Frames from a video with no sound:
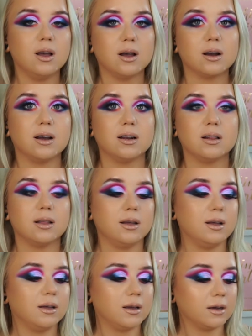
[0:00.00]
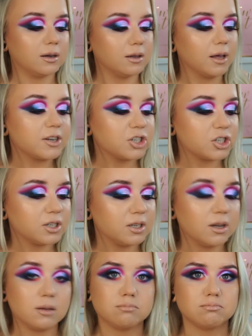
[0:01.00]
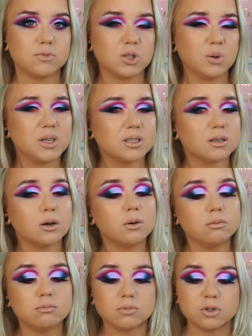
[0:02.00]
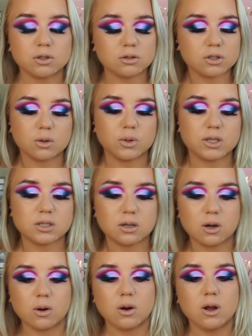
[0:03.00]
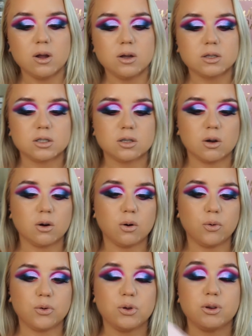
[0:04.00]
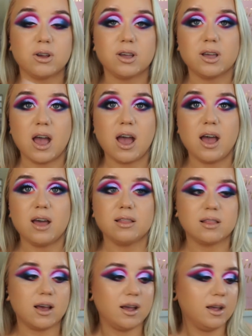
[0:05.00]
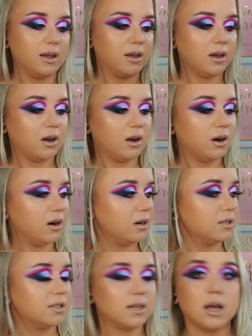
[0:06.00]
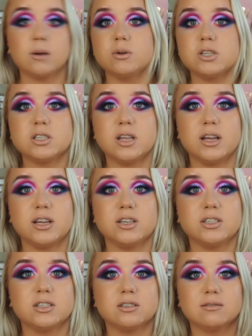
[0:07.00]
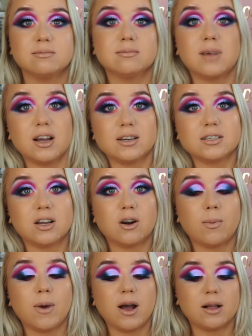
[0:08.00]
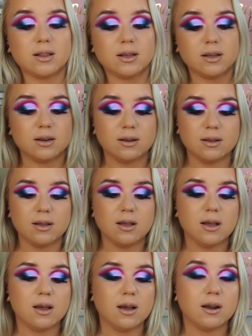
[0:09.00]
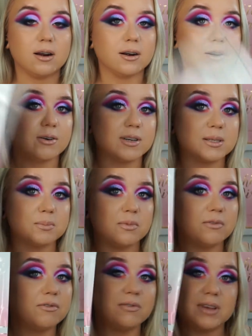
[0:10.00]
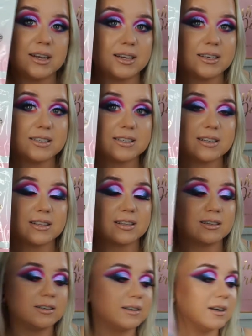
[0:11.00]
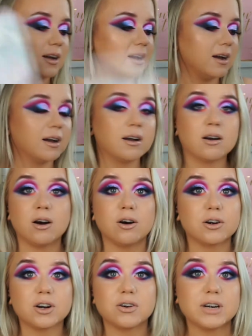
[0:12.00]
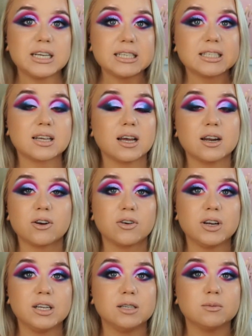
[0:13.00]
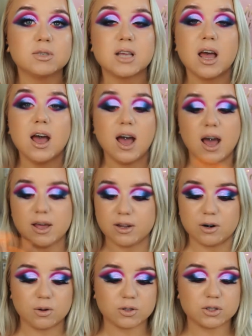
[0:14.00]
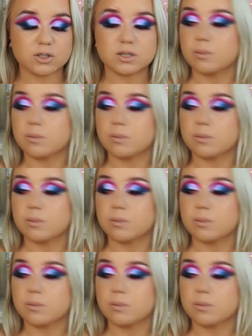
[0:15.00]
kind of like collection 2 weeks ago, 2 or so weeks ago. So you can get like her Sandwich Stage eyeshadow palette, her crisp finish little cut crease kind of creams, and then also some